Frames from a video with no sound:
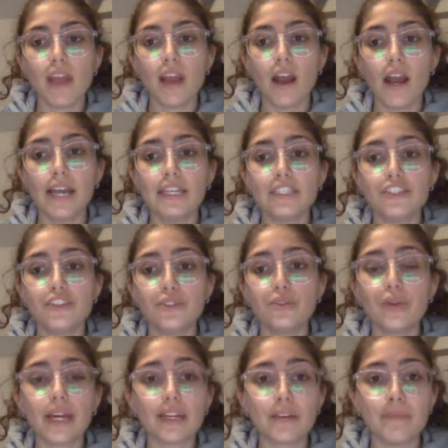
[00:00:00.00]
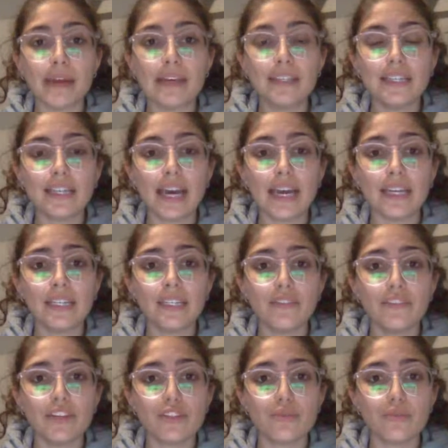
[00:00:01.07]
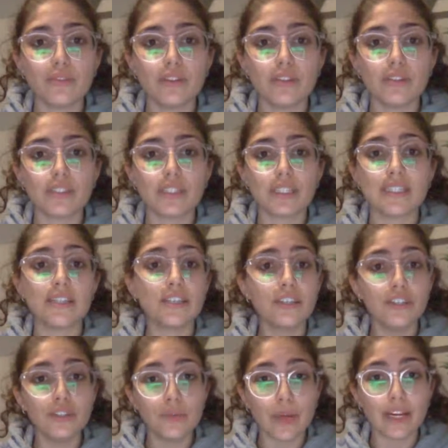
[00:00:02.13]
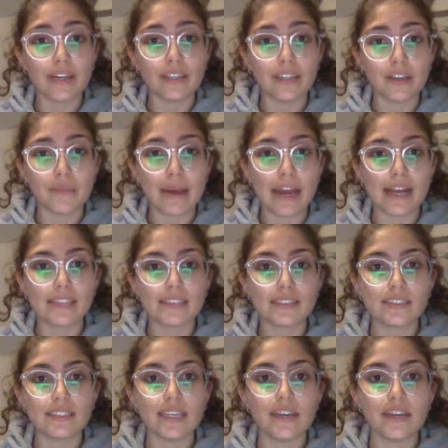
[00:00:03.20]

I do recommend that individuals continue wearing their masks